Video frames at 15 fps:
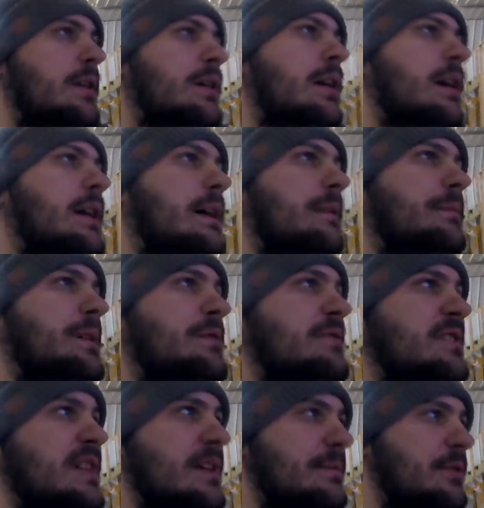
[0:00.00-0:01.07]
Um, he
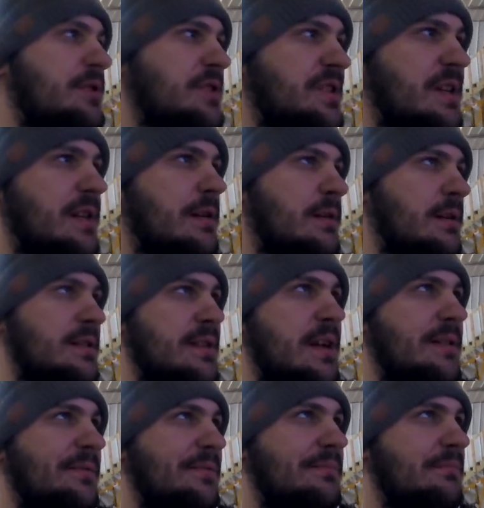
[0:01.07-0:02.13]
was thinking about just getting a set
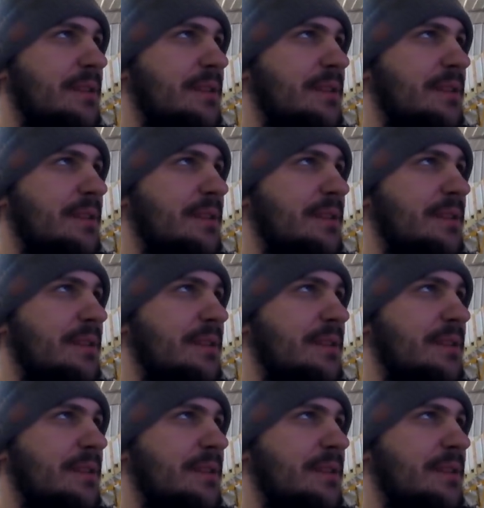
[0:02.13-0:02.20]
of